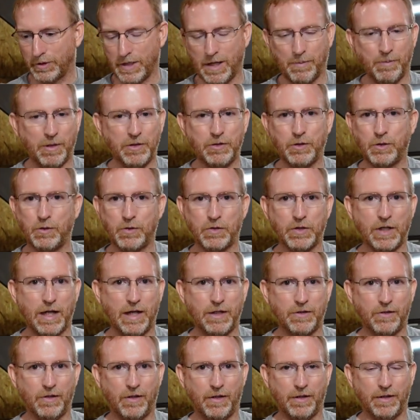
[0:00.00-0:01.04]
I got my two
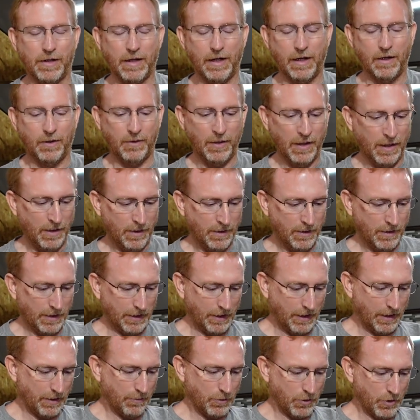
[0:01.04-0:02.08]
sides on now,
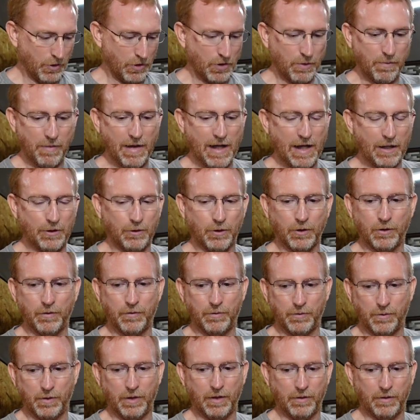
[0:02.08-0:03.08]
and then it was just a matter of,